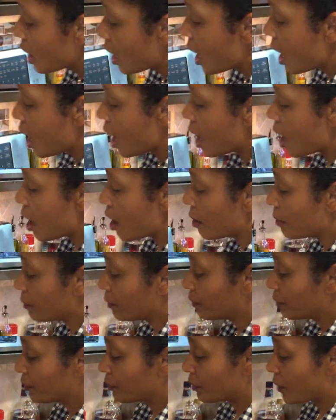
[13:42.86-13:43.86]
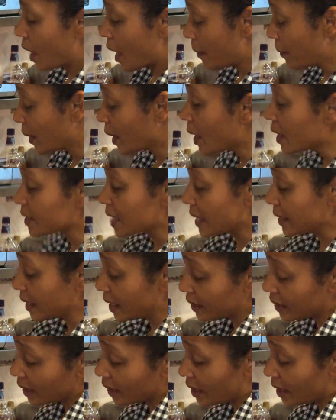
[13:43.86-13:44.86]
and because I
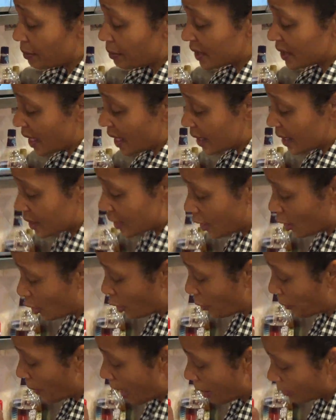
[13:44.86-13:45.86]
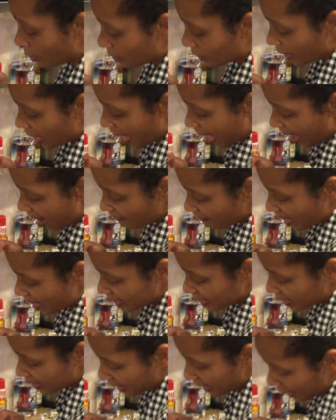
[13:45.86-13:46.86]
did the lemon zest, it'll probably have
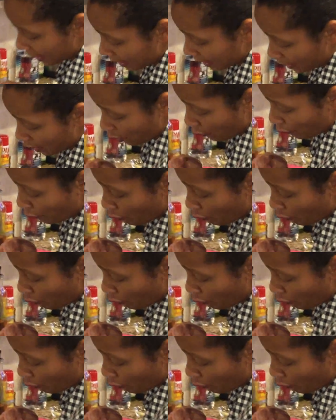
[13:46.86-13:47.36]
that zing in there